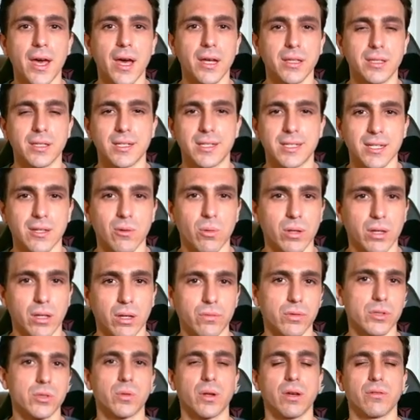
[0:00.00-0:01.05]
to see what
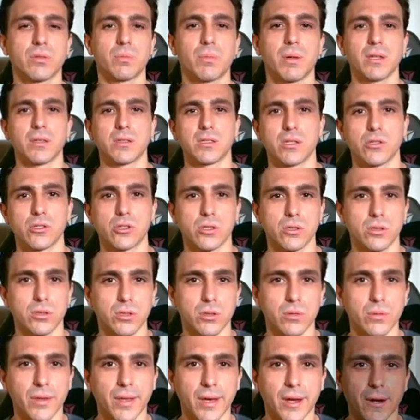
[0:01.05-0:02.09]
levels we have to pay attention
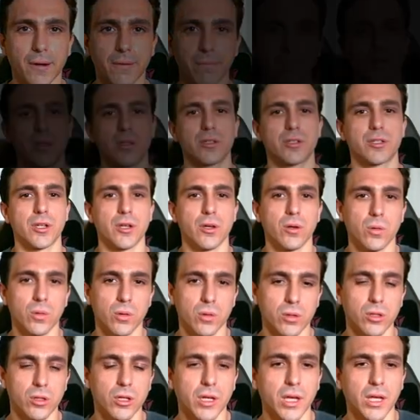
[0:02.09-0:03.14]
to there. So
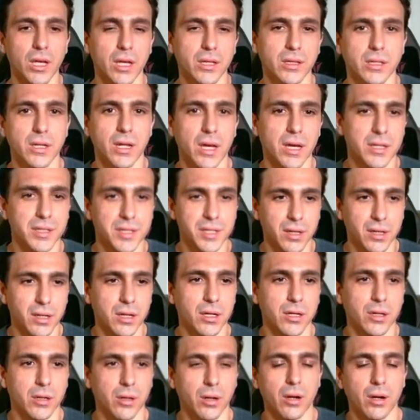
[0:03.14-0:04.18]
looking at the NASDAQ
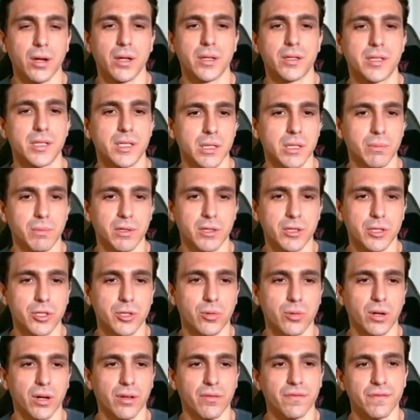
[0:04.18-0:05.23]
here, it's similar
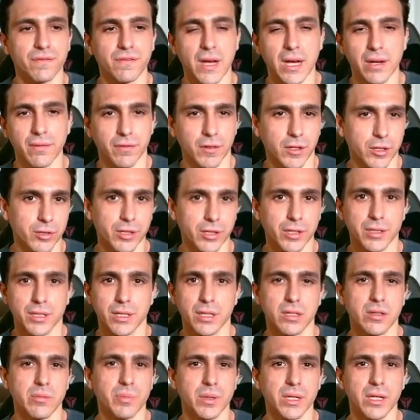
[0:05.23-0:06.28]
story. 500 is
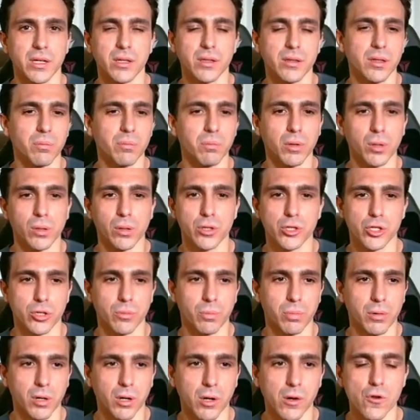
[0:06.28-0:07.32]
going to be the bullish
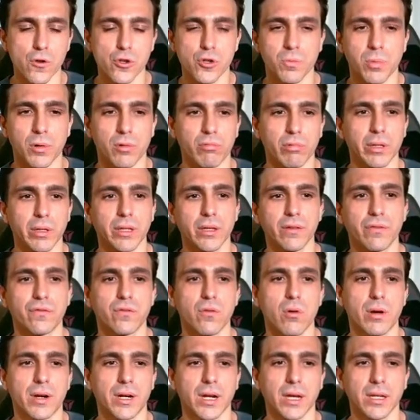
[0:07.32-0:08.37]
approach, but really
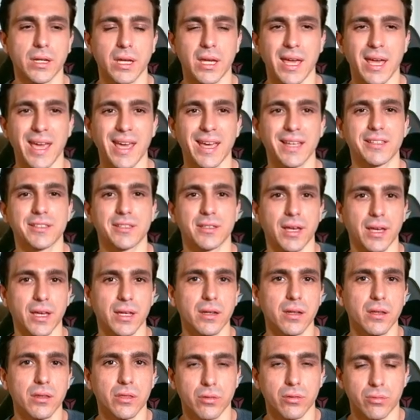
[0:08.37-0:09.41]

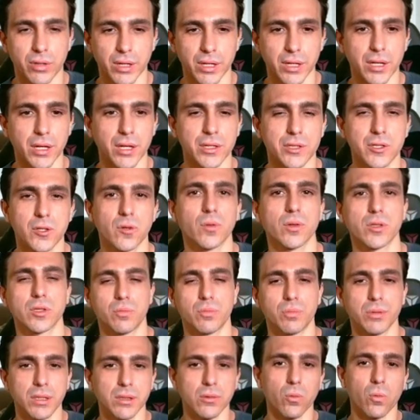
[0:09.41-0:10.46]
498.83 is going to
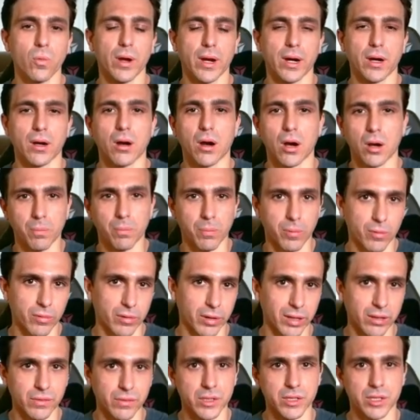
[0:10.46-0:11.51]
be where our
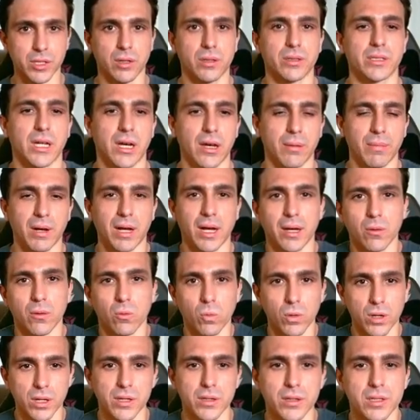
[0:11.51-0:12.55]
previous all-time high
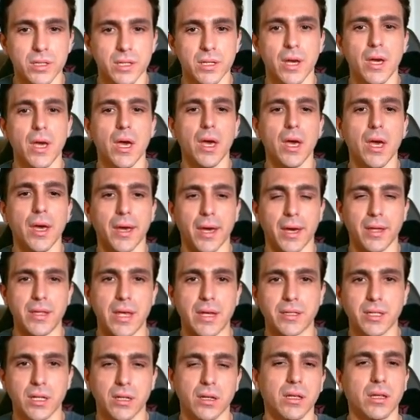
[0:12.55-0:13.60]
was. And
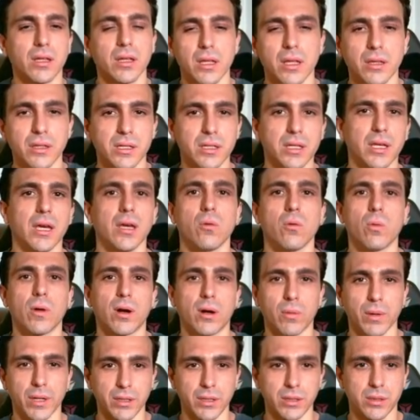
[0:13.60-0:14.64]
that's going to indicate
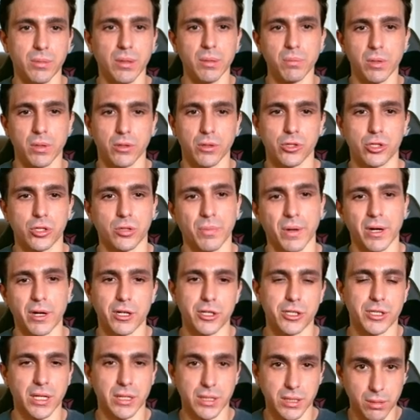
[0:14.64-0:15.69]
where we need to be bullish or
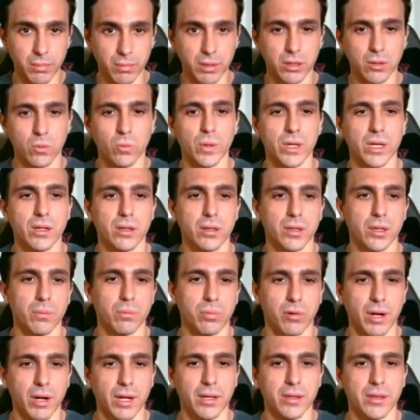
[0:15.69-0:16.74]
bearish. That's going to be the weekly
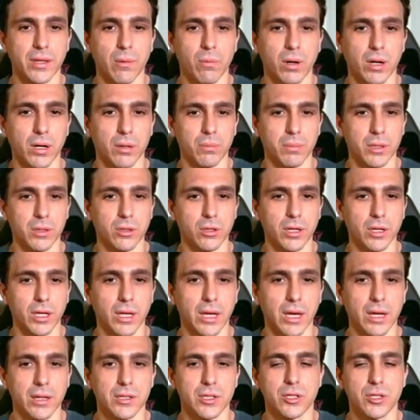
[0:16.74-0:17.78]
break that we're going to be looking
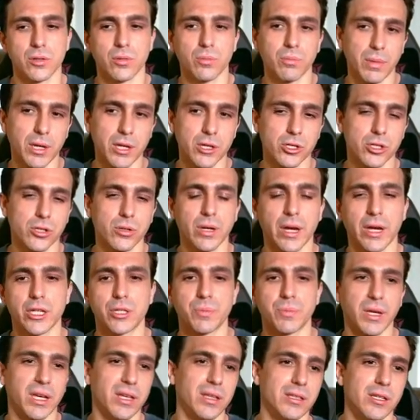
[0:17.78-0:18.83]
at. So make sure you guys
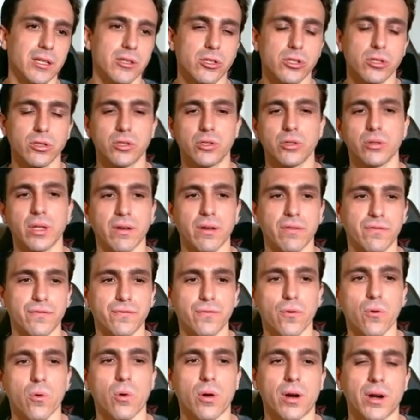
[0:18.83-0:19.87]
pay attention to that
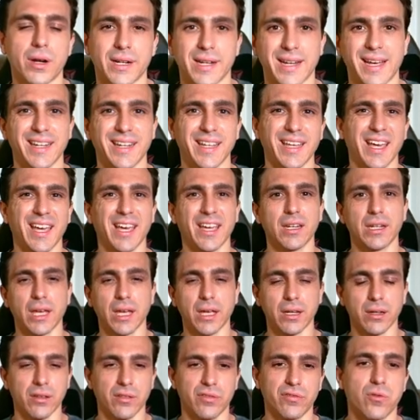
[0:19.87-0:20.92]

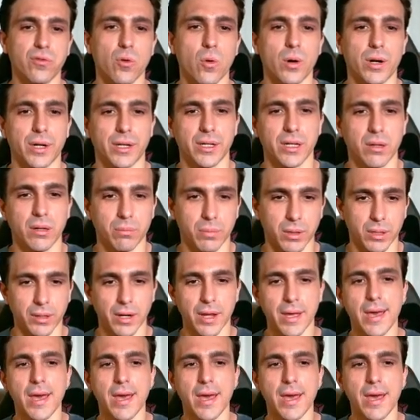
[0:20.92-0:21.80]
498.84 number.